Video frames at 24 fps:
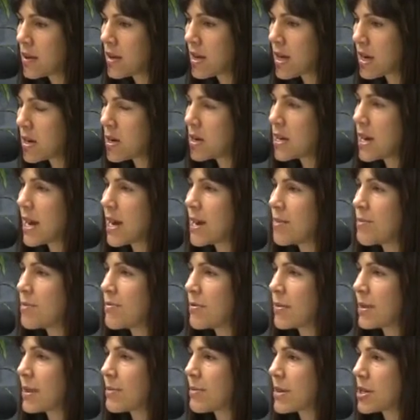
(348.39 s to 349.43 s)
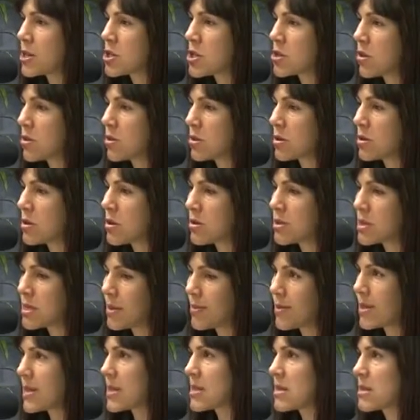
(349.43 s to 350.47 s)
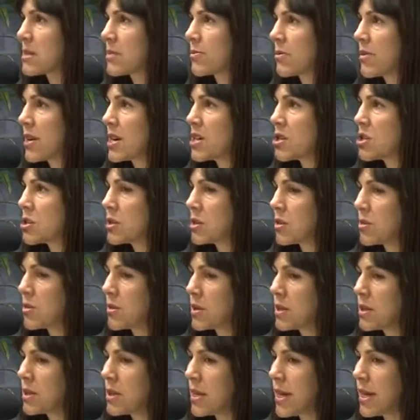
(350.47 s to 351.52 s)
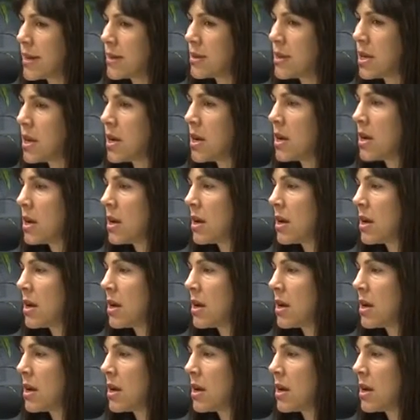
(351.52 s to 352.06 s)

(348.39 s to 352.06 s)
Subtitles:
their name pretty much on something that's inspirational and